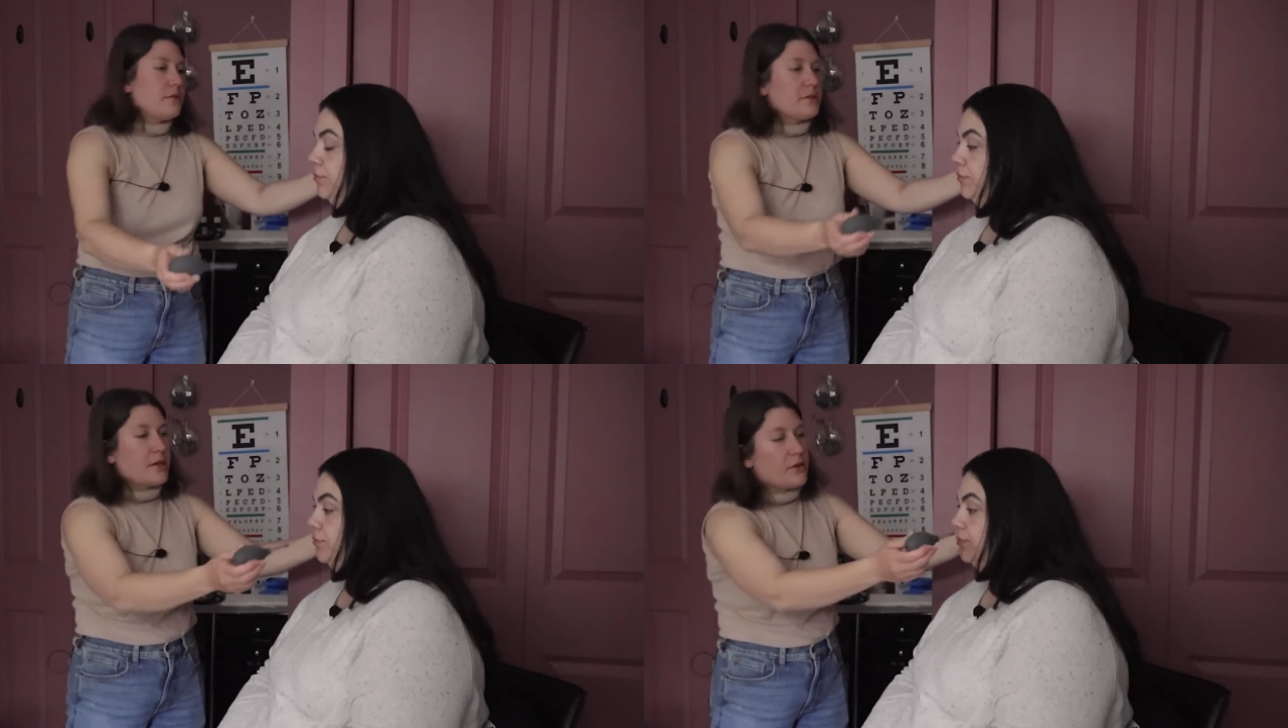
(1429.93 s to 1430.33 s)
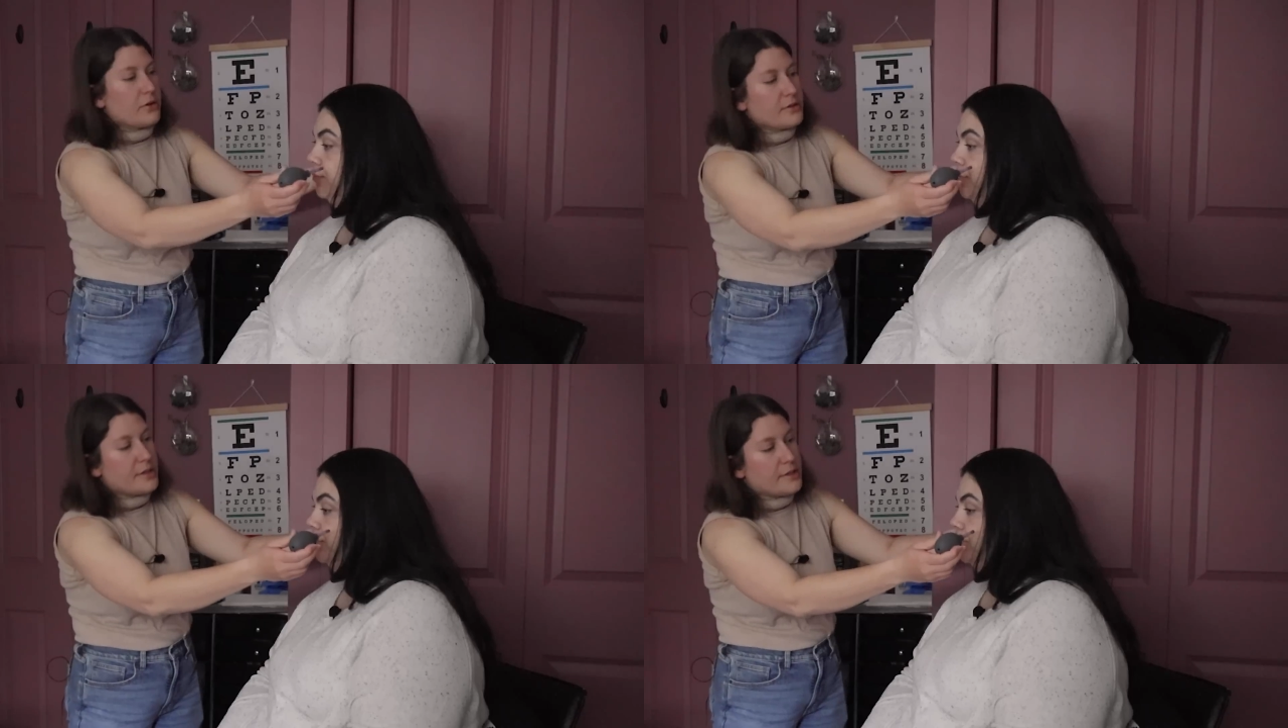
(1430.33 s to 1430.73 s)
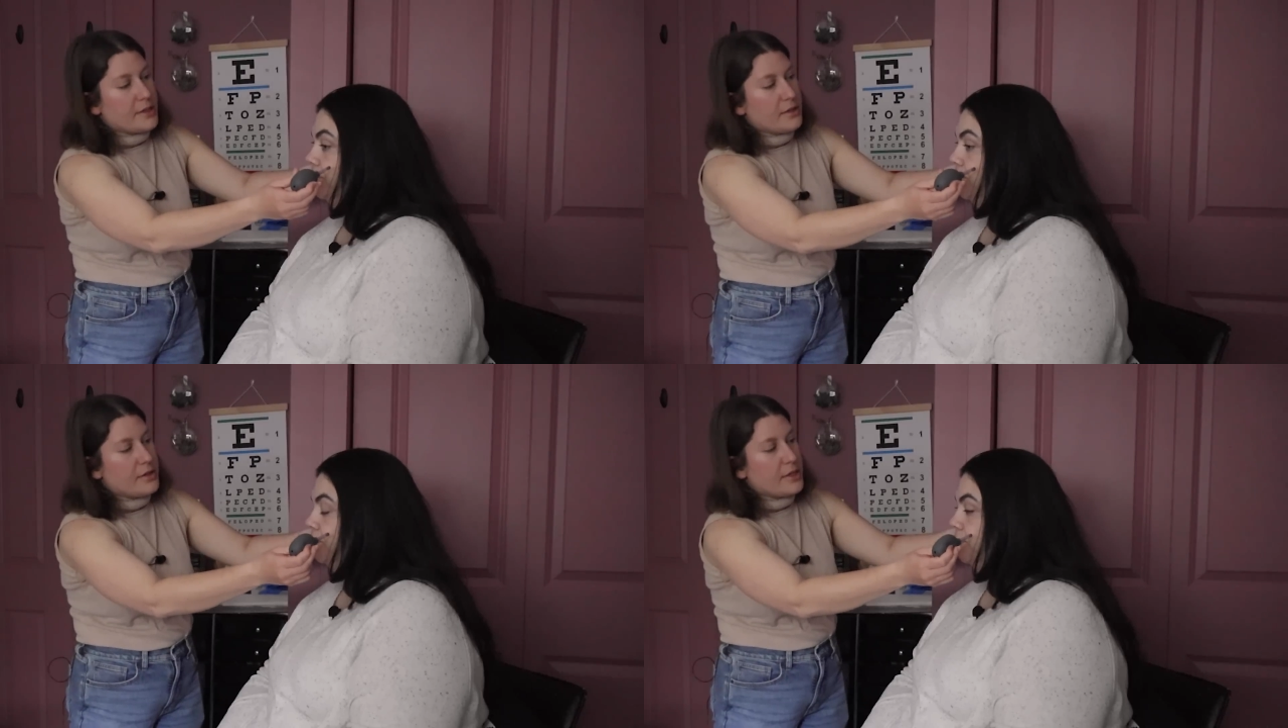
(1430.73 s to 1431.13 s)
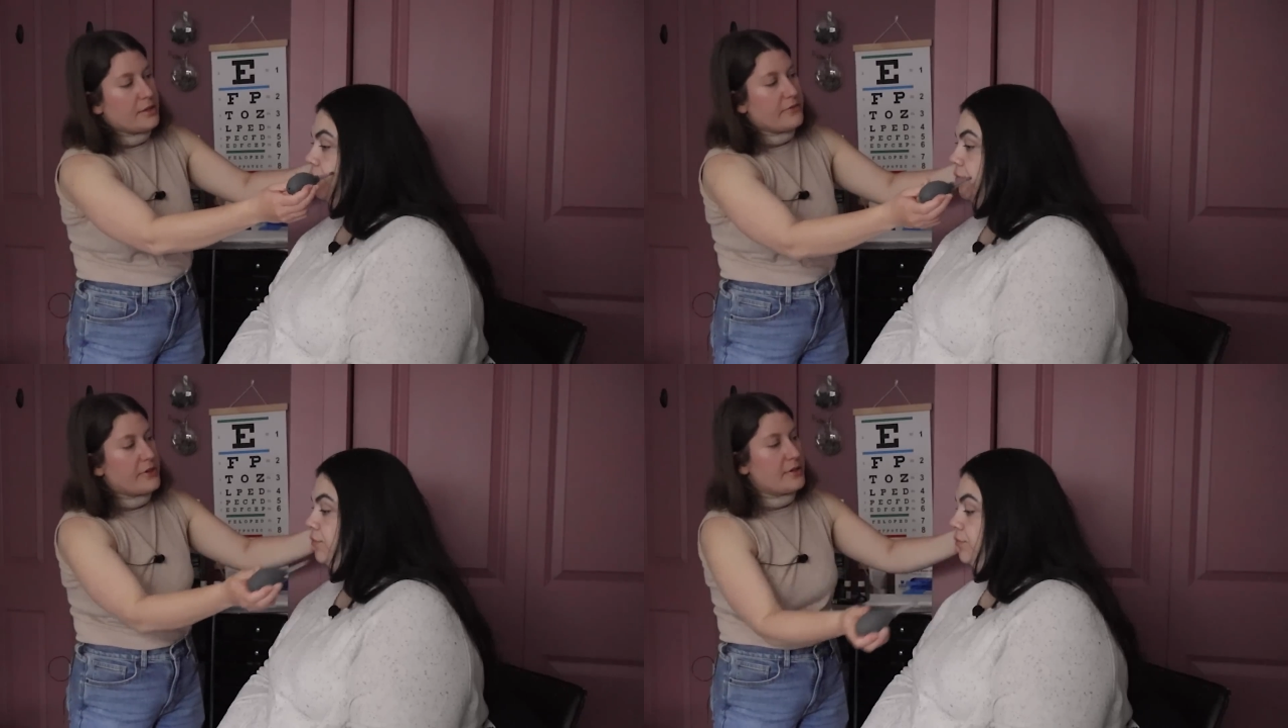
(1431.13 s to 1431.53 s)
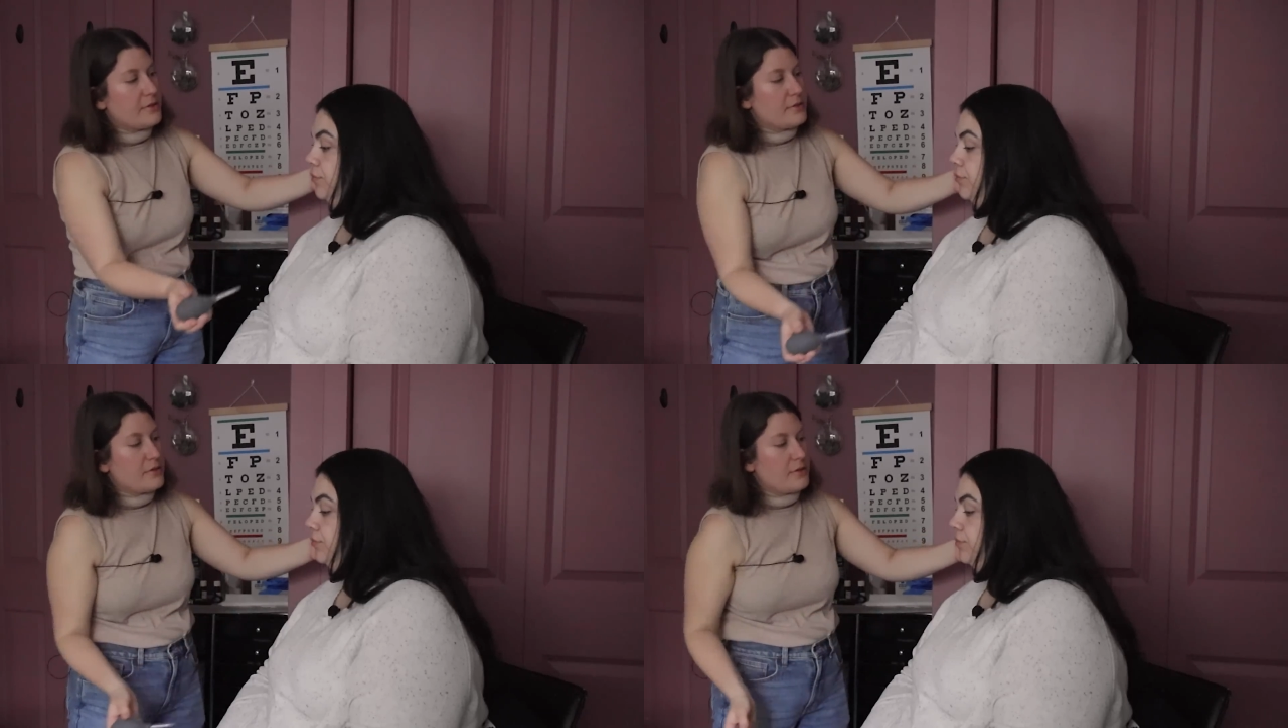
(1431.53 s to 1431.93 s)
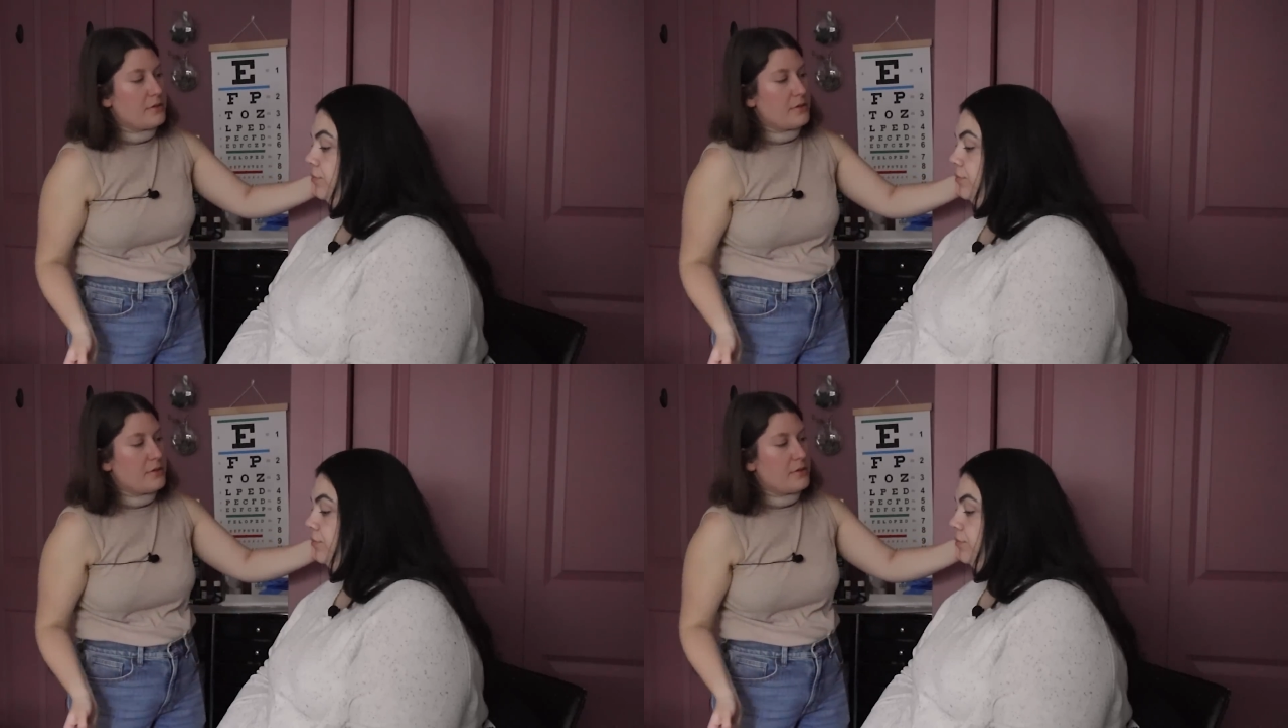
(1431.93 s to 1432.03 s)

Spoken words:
Does that cause any tingling in the face?